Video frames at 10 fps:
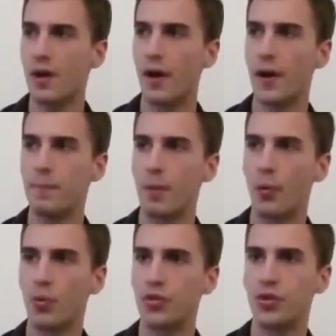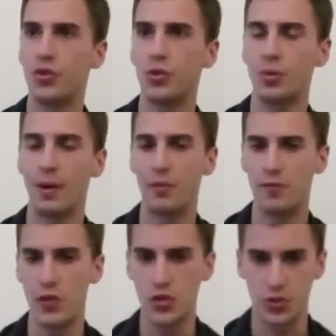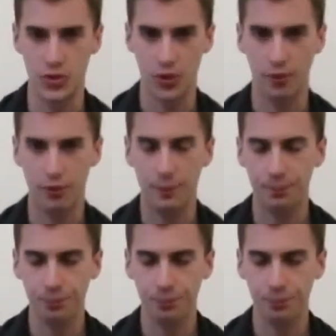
I want to talk about Infusionsoft.